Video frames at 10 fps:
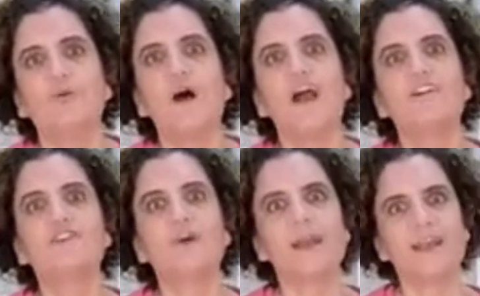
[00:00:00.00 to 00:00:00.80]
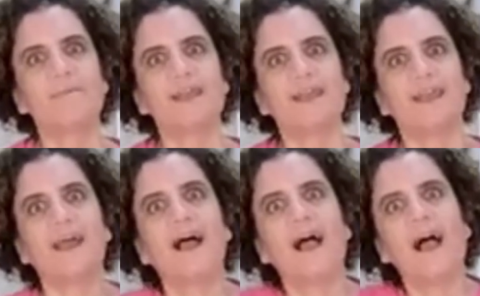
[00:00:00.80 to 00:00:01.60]
are joining me,
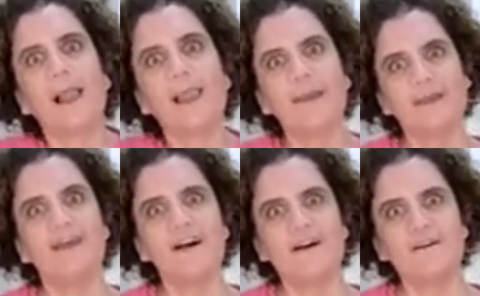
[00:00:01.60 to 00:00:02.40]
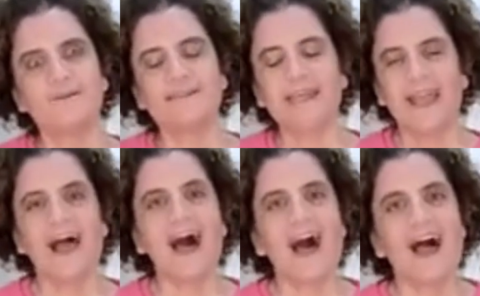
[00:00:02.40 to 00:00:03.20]
let me know. Say
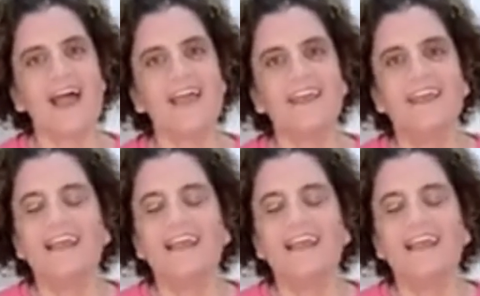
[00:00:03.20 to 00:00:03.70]
hi.